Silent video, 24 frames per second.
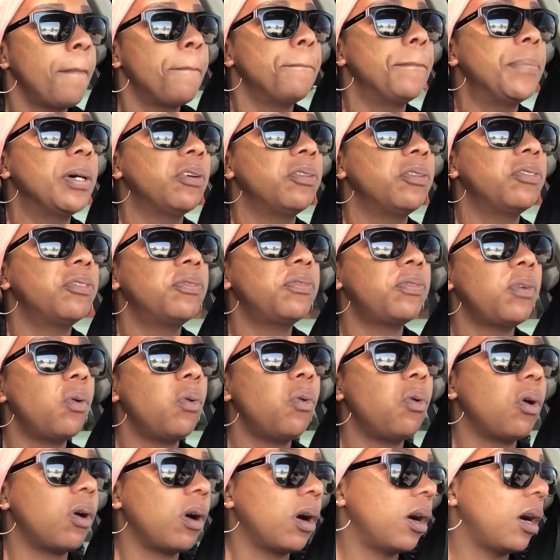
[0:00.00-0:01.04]

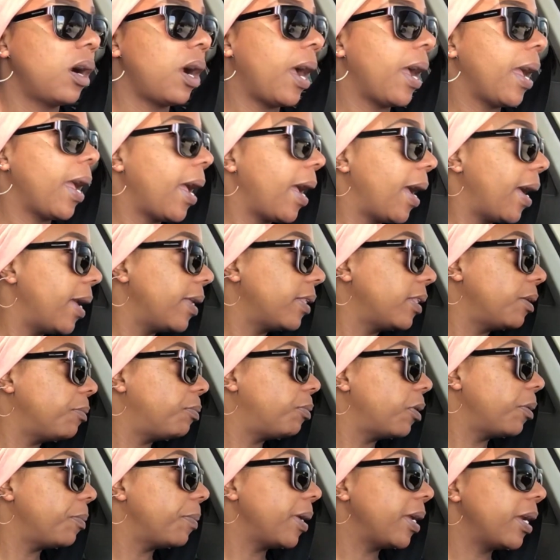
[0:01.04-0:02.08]
Before, I had the
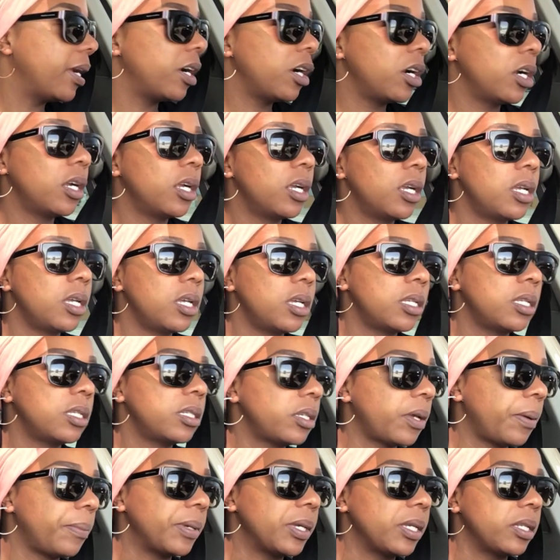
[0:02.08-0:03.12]
premier.
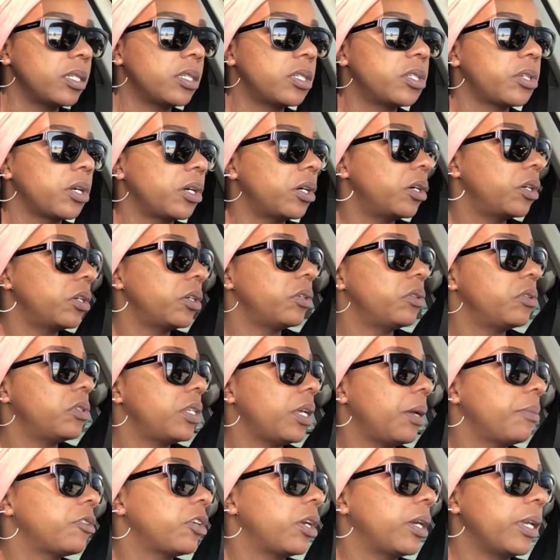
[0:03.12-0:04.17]
I mean, sir, you
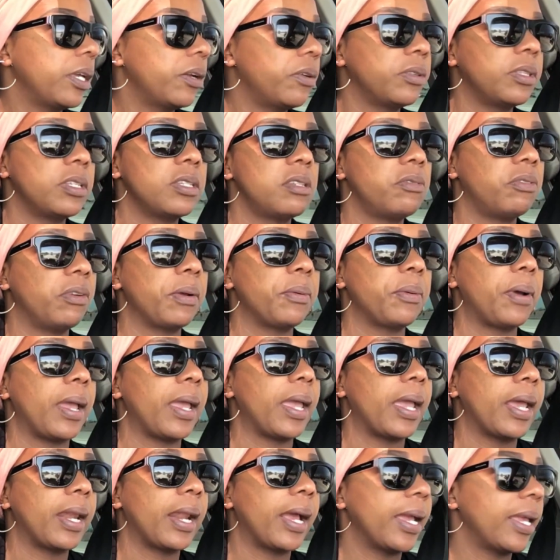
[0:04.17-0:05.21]
see I'm trying to get on this freeway
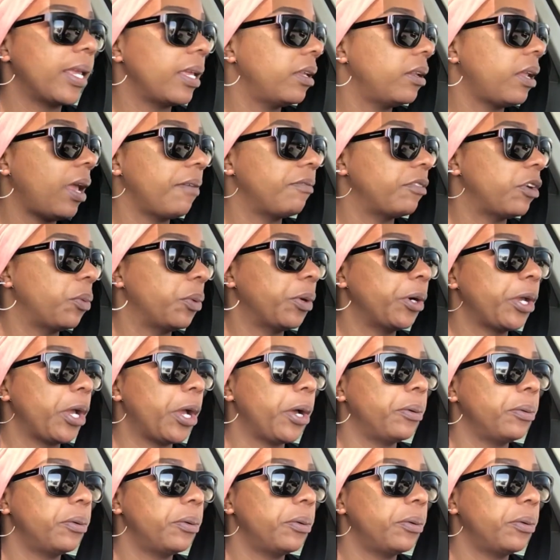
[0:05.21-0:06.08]
and I have nowhere to go.